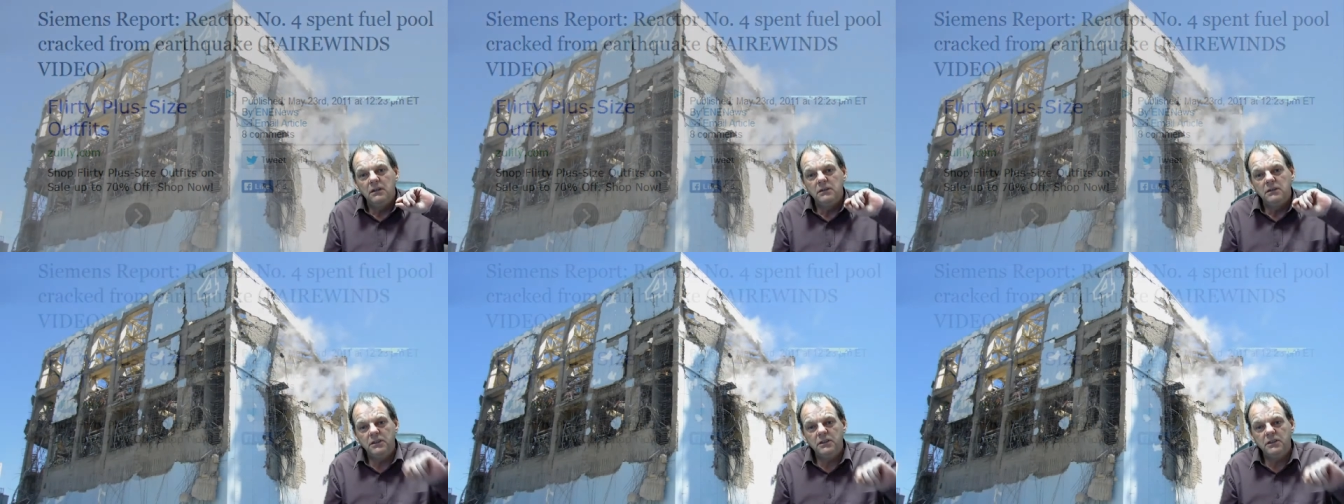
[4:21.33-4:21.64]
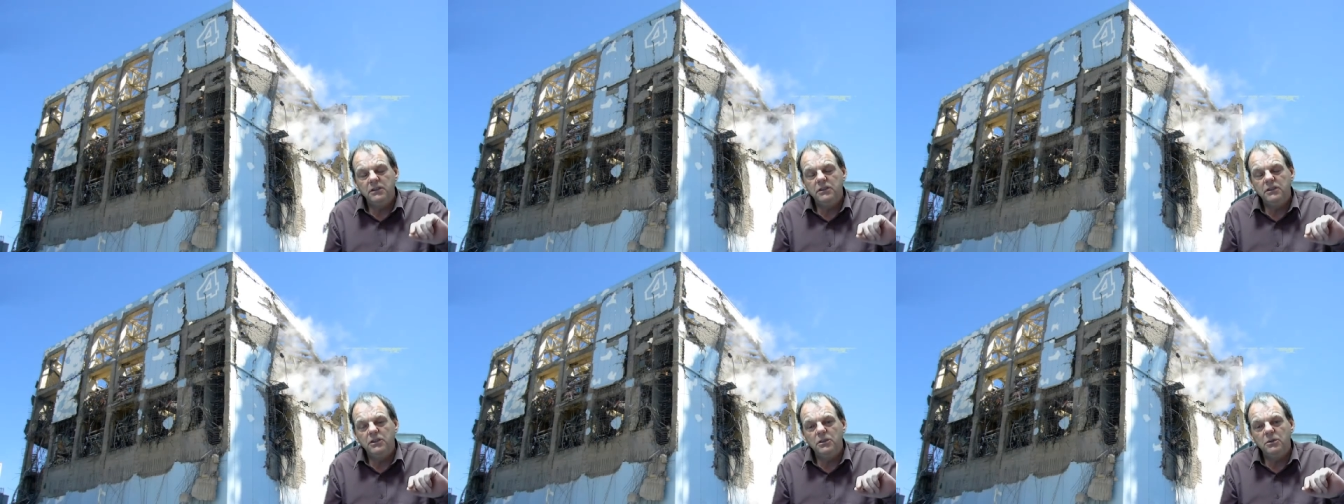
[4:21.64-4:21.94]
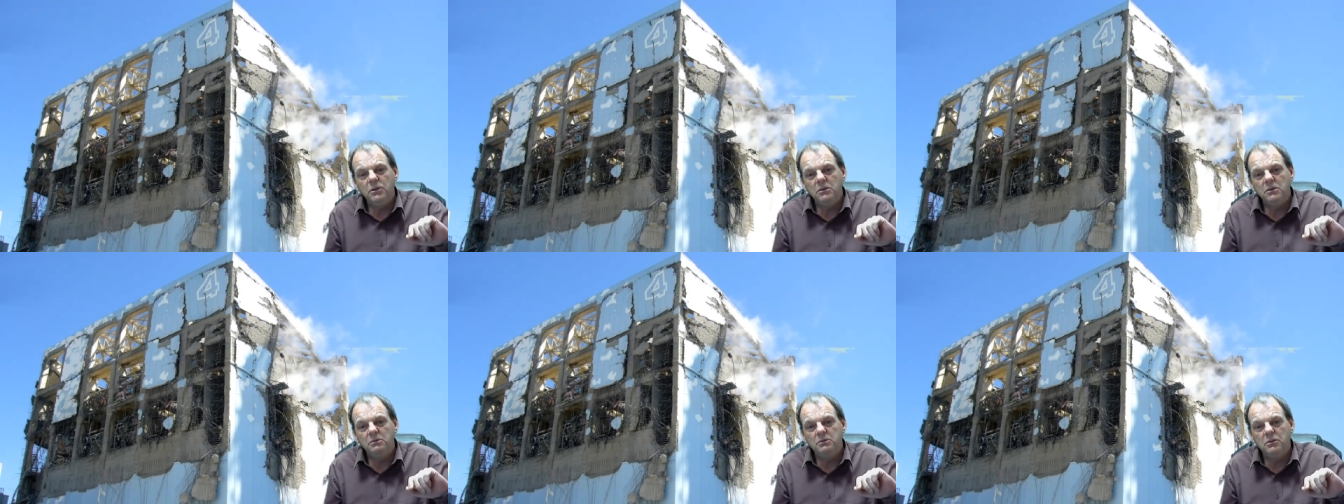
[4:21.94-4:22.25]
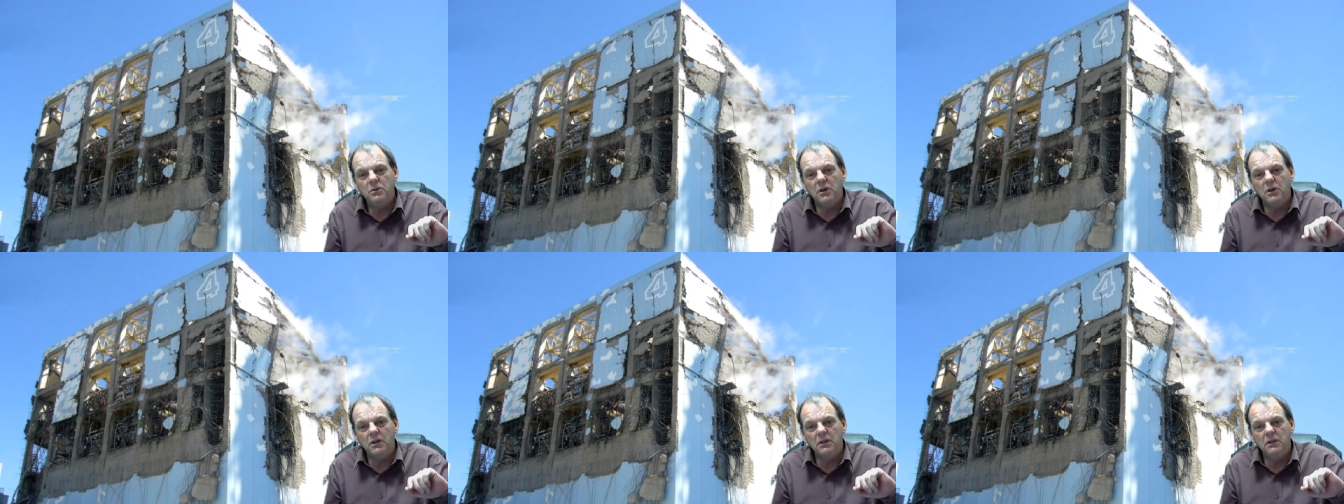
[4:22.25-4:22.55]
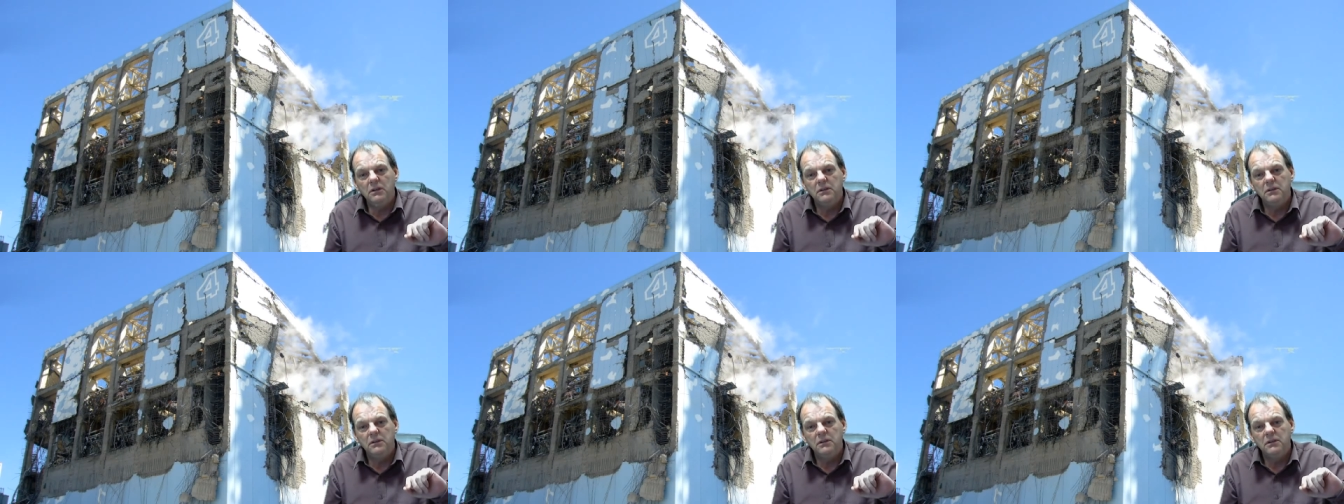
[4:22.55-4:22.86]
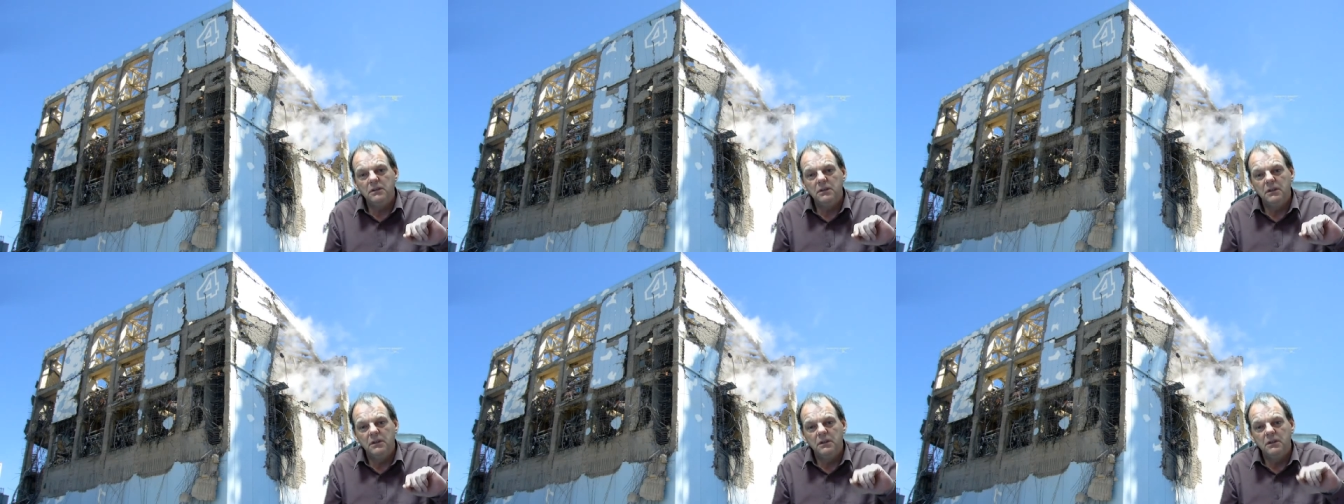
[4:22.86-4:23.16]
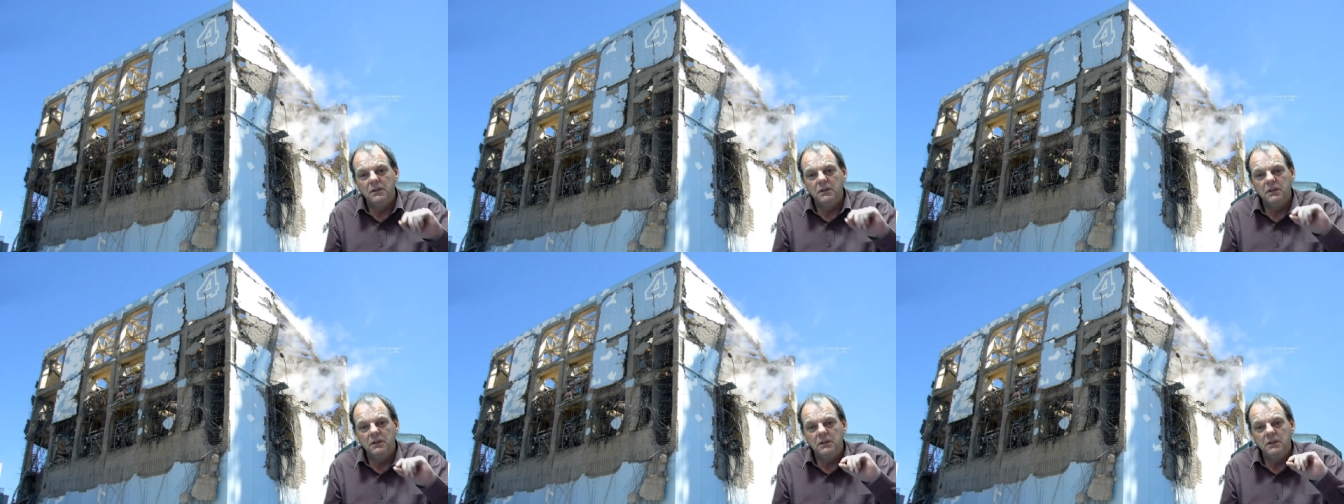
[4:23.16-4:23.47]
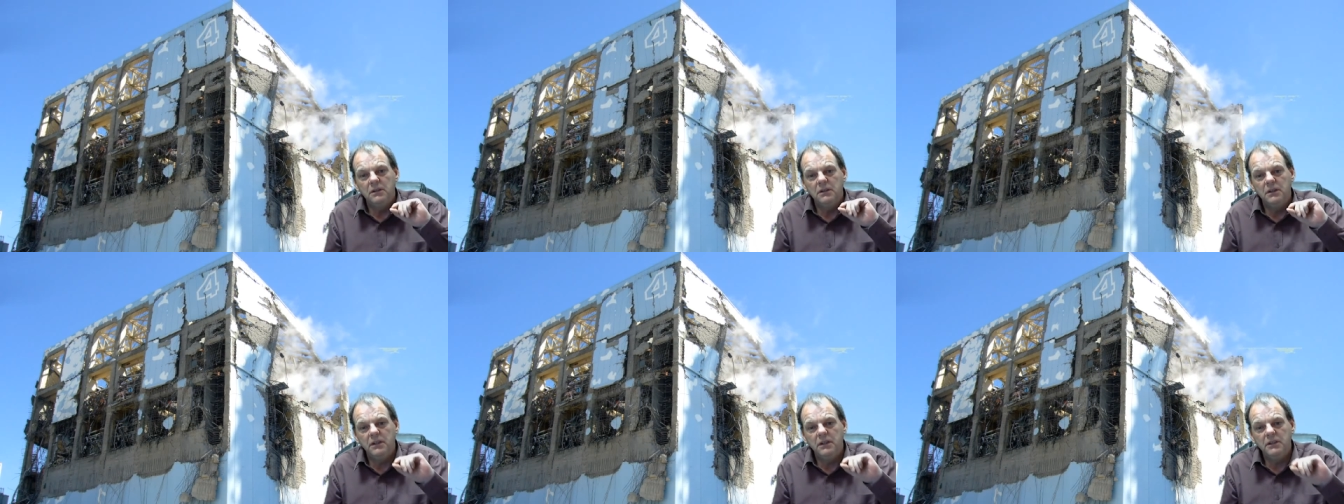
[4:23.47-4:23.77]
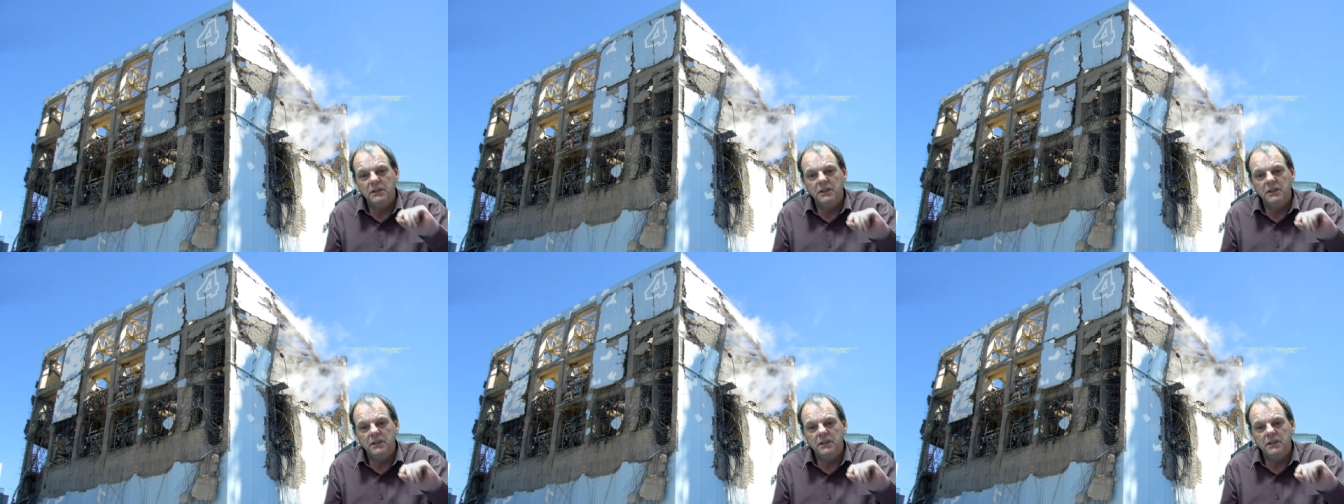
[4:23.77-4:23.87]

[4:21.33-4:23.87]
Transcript: This is Unit 4. Uh,